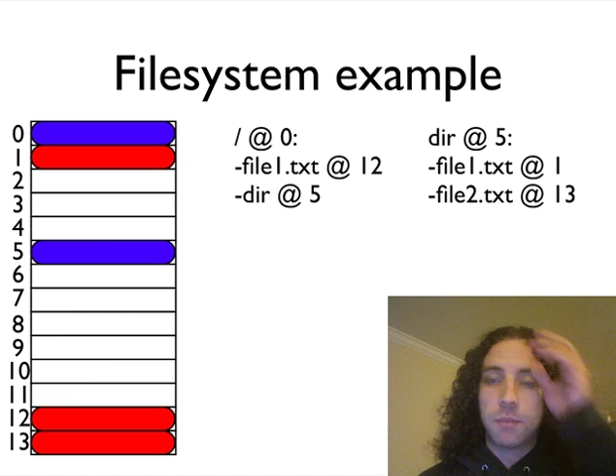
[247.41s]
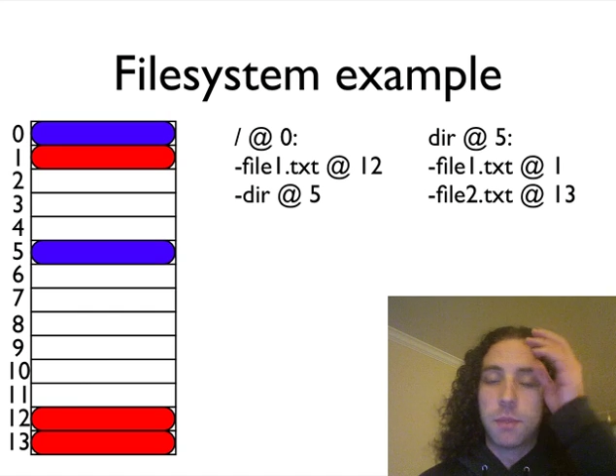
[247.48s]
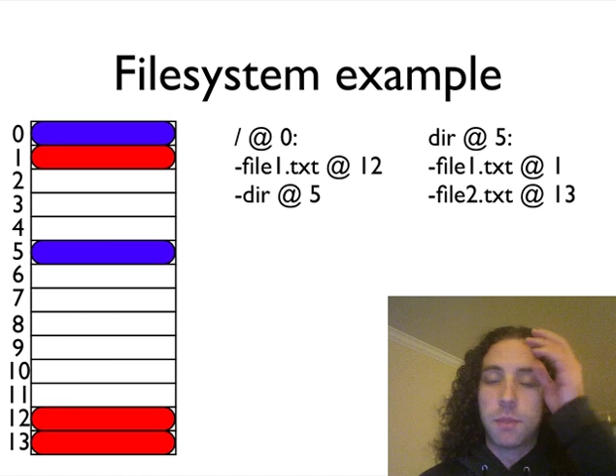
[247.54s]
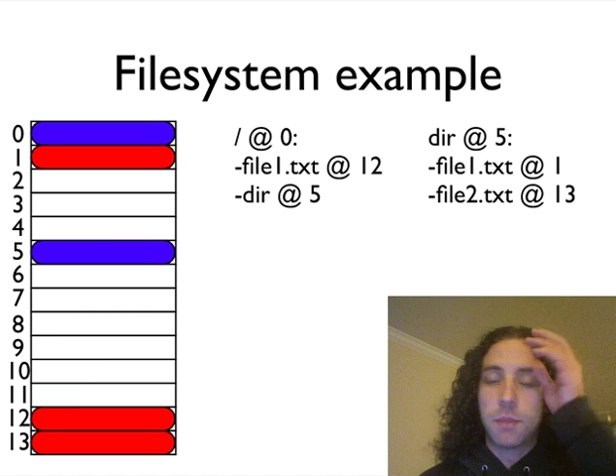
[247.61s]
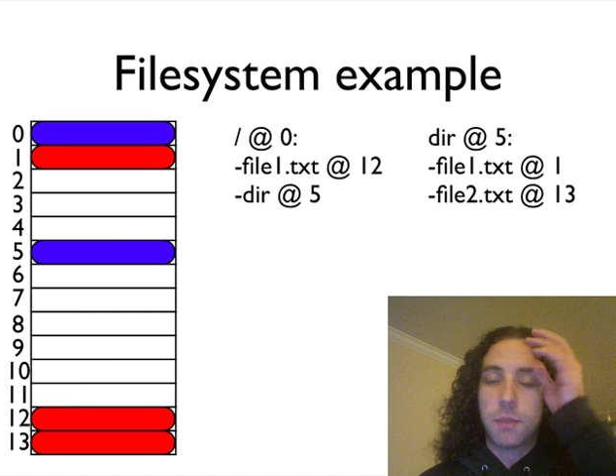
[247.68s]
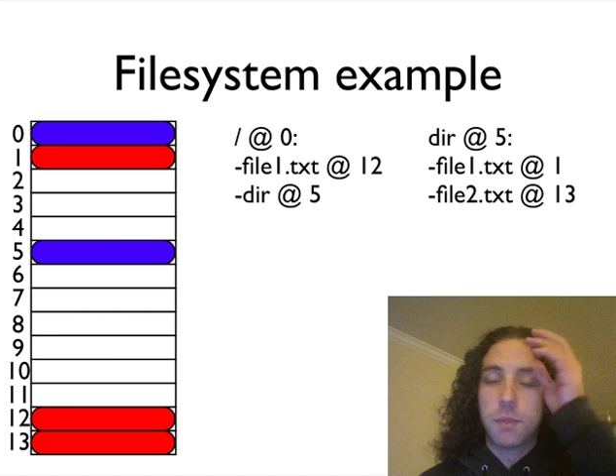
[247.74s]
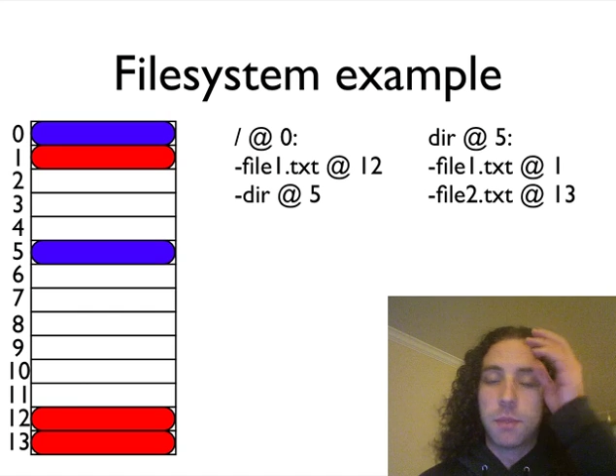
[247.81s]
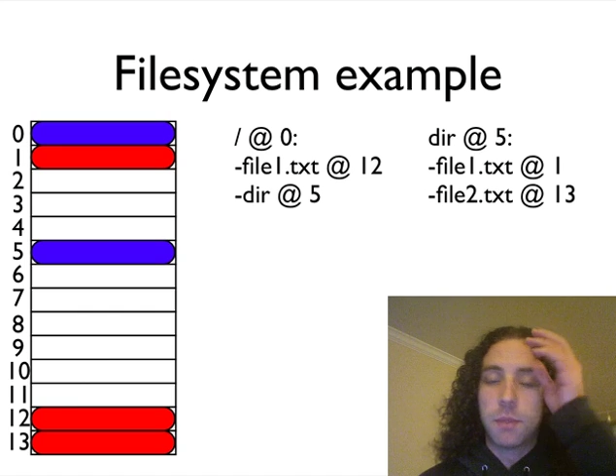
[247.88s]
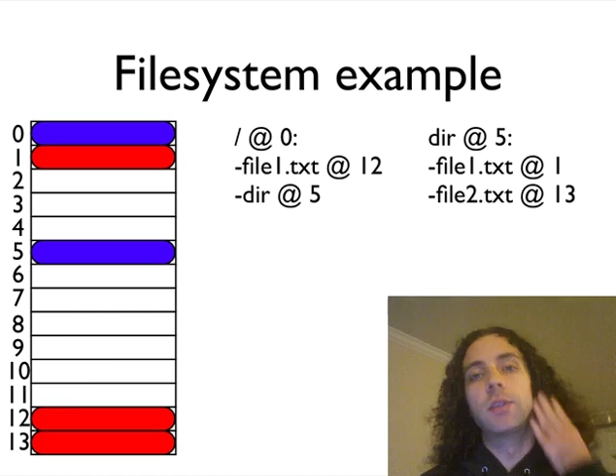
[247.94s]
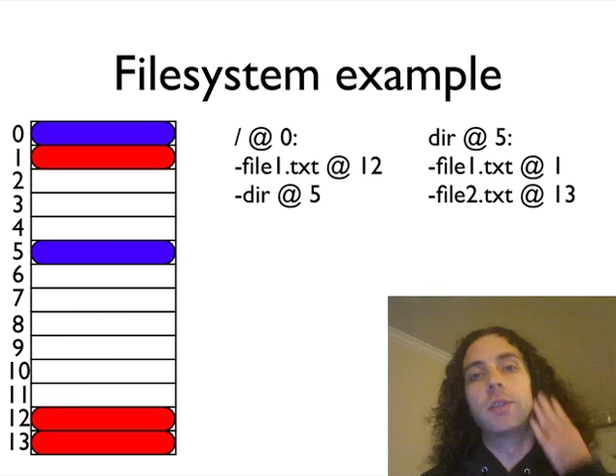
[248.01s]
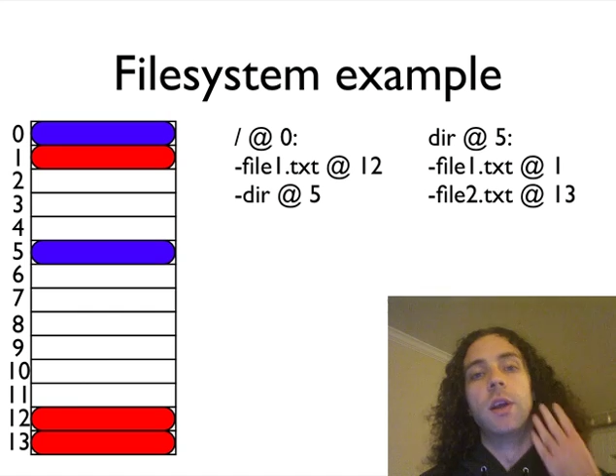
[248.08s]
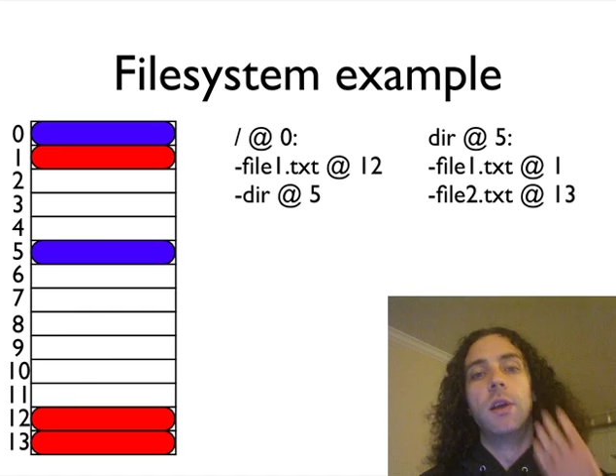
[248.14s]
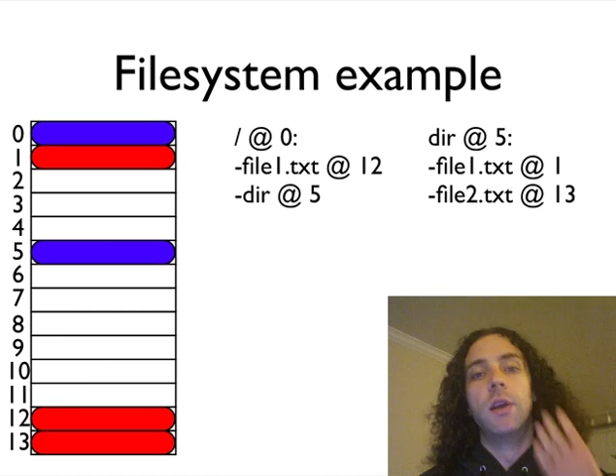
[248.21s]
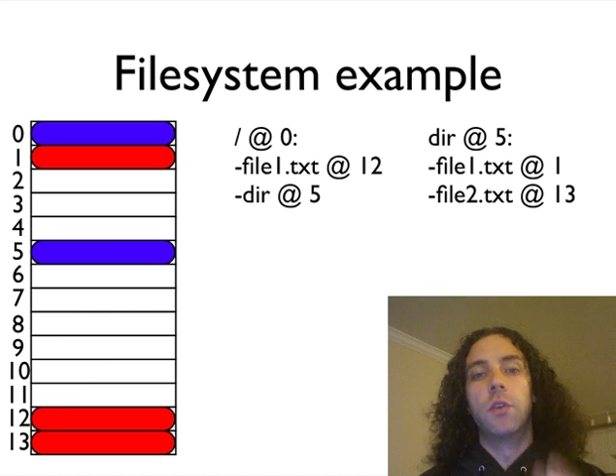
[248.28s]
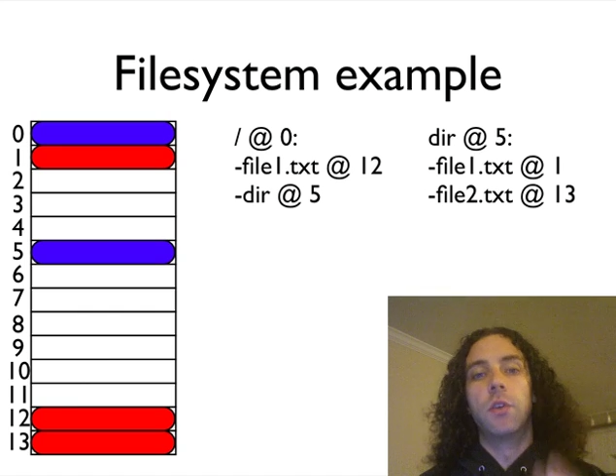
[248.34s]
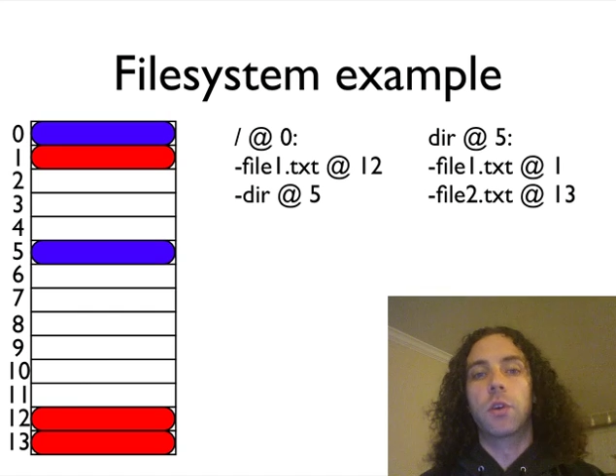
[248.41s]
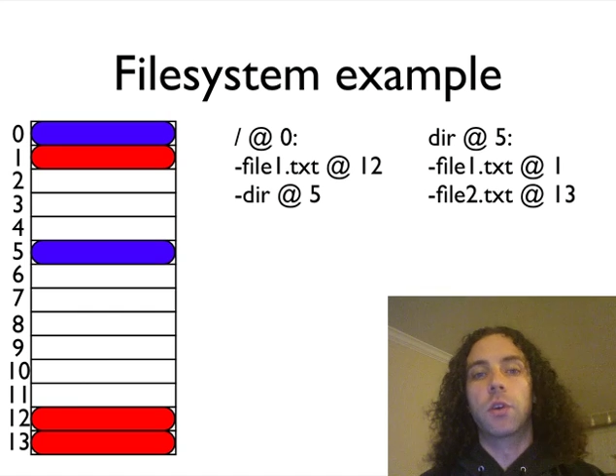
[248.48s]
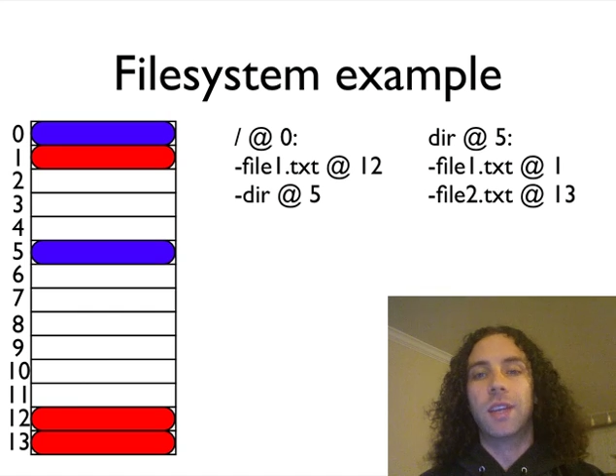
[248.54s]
but as long as their